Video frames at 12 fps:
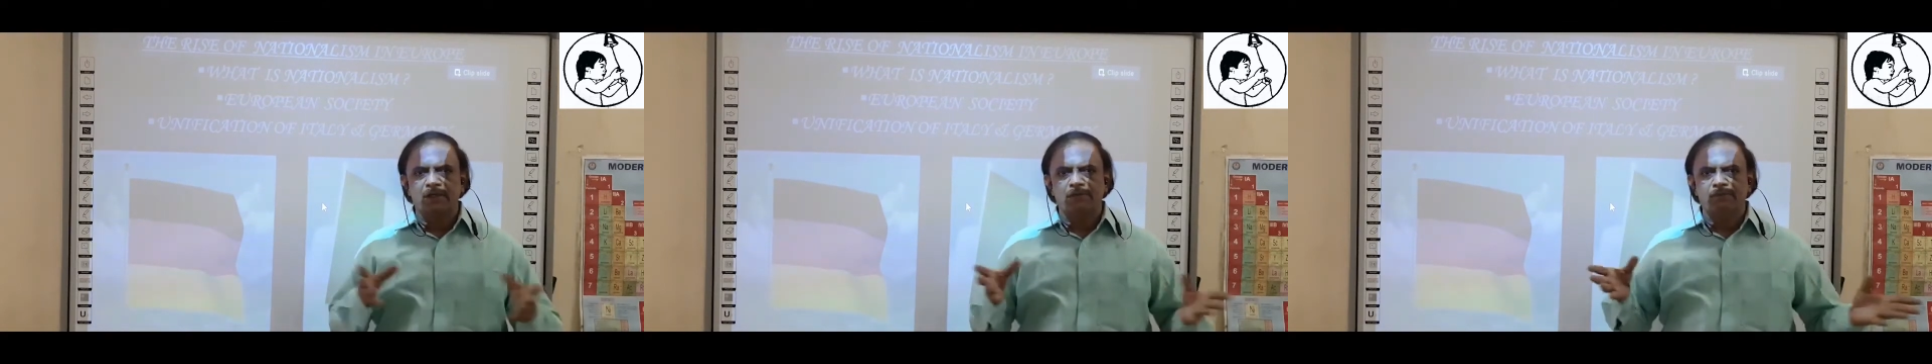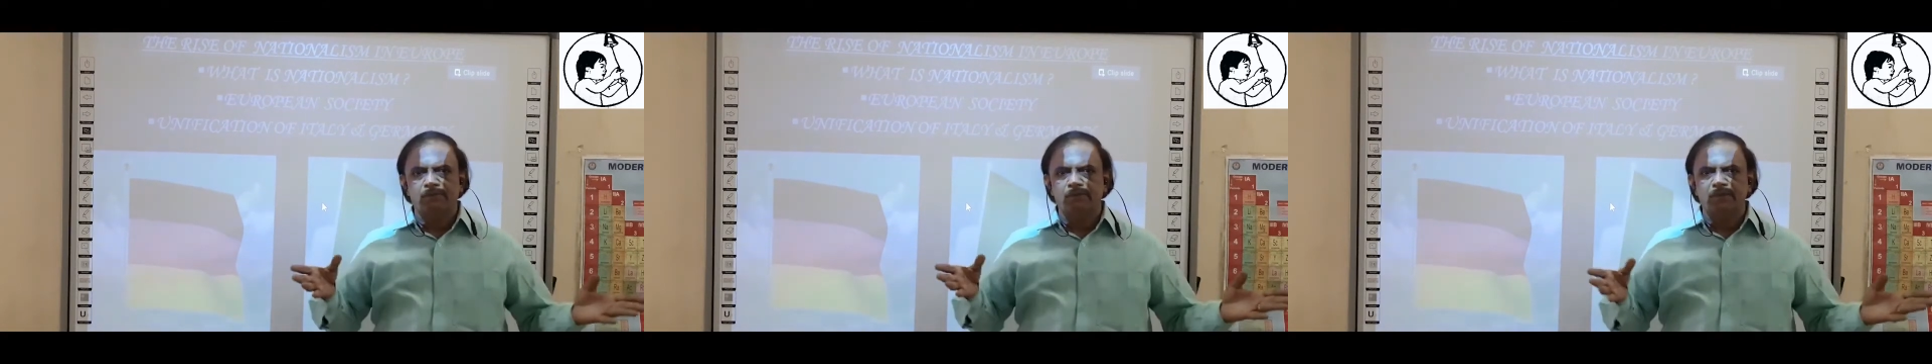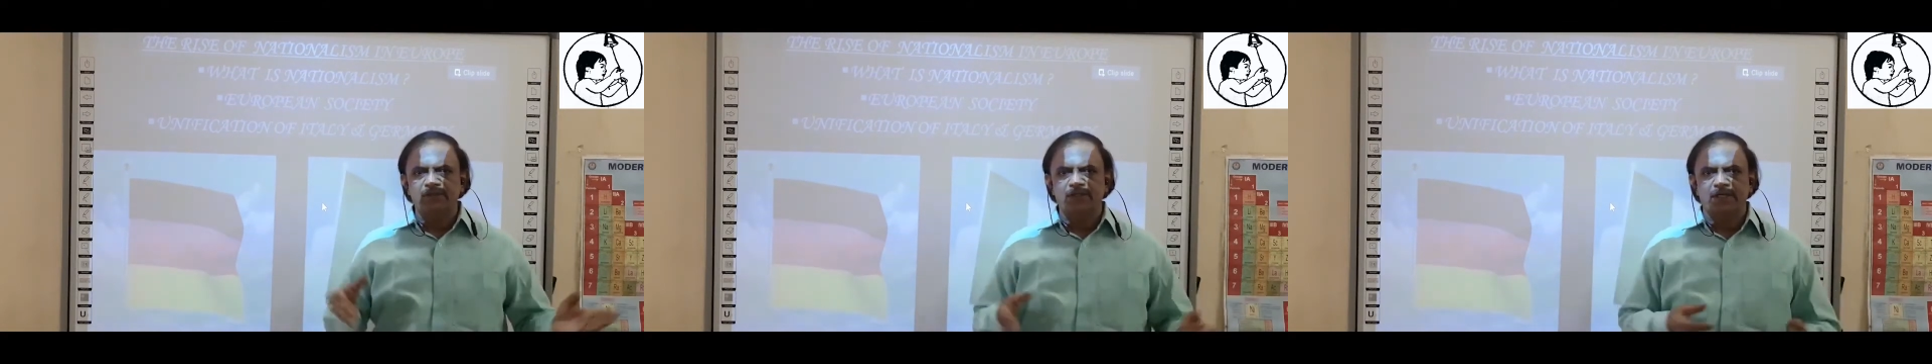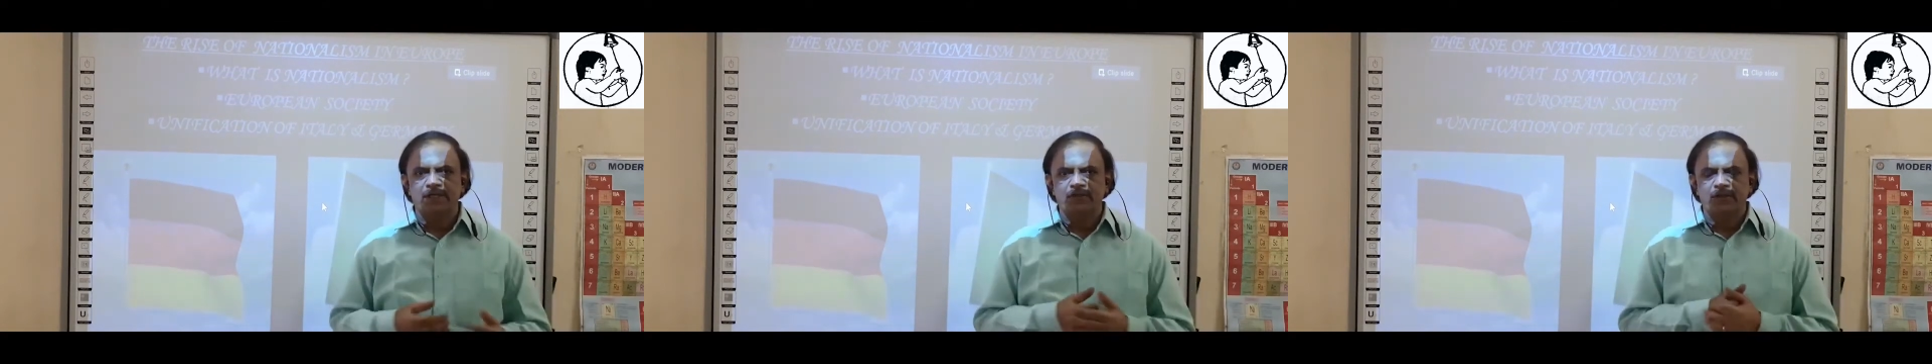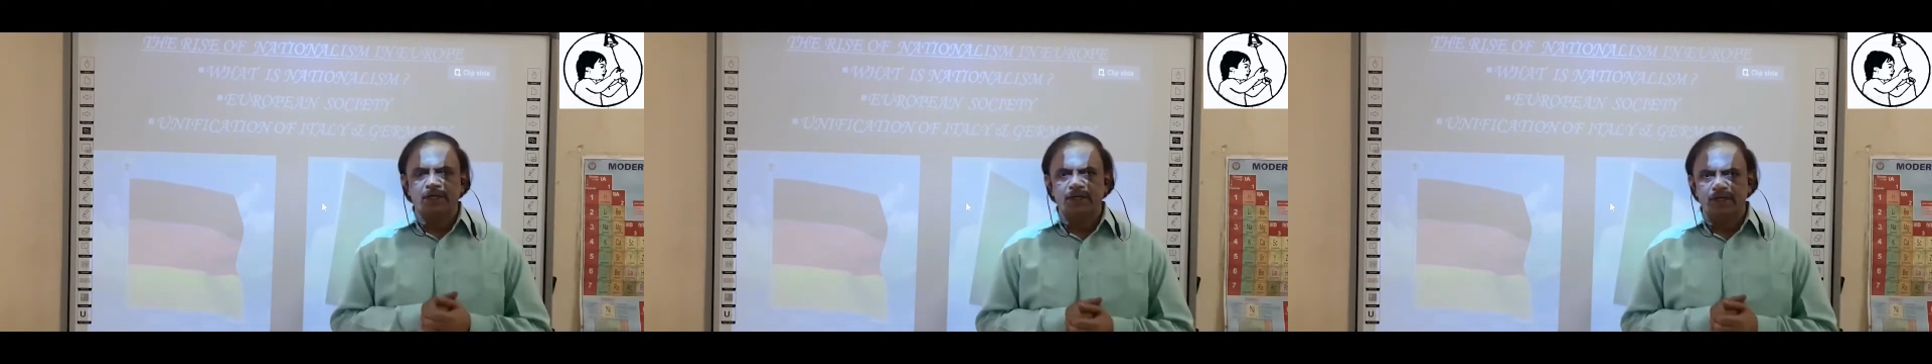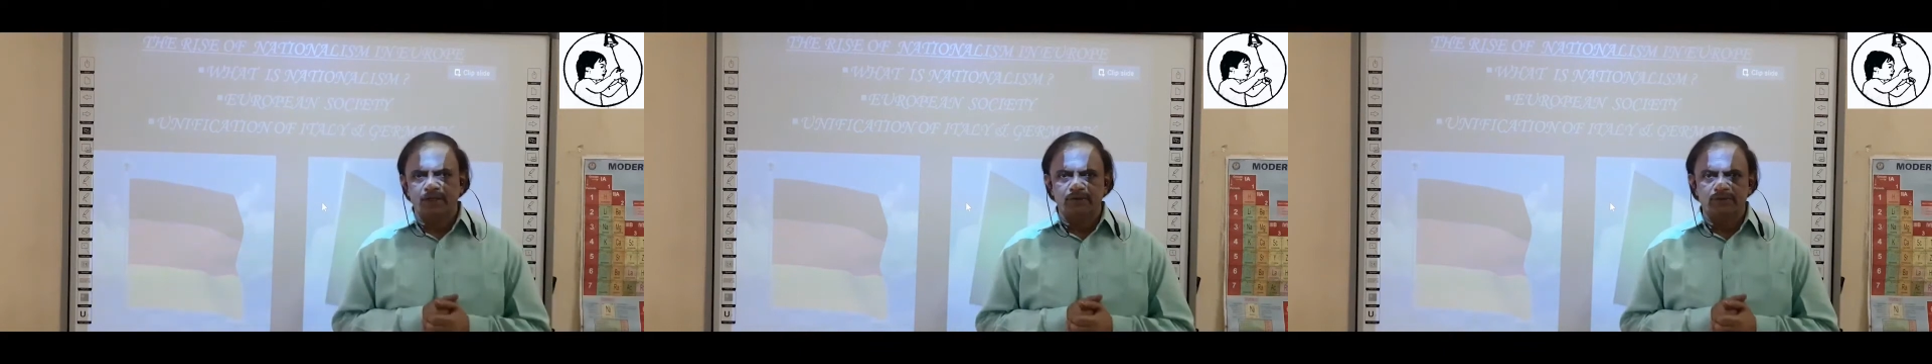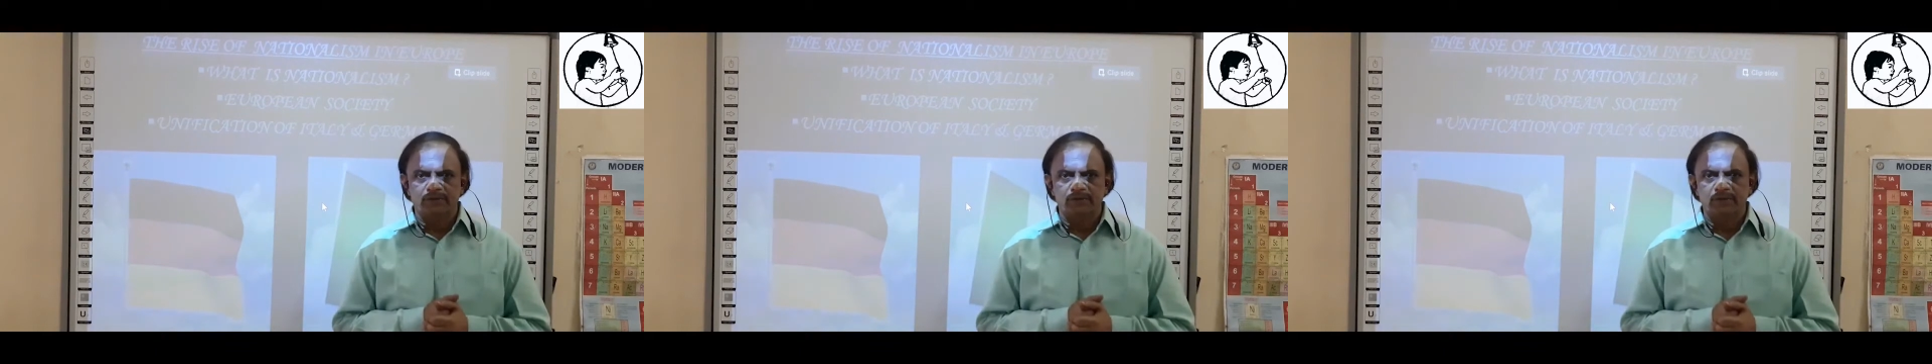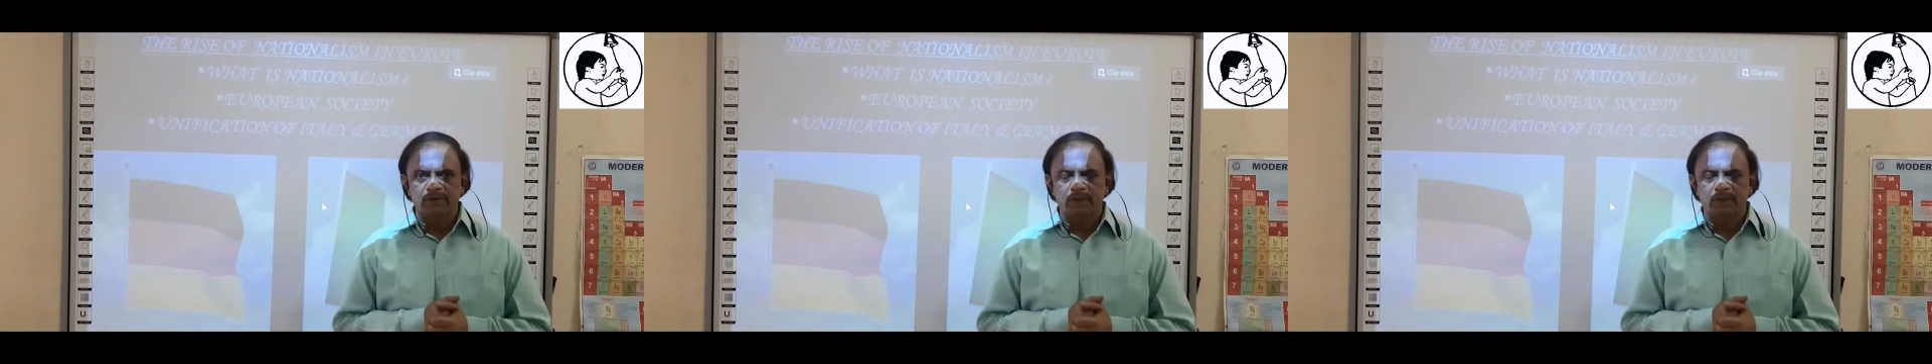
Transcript: of misunderstandings,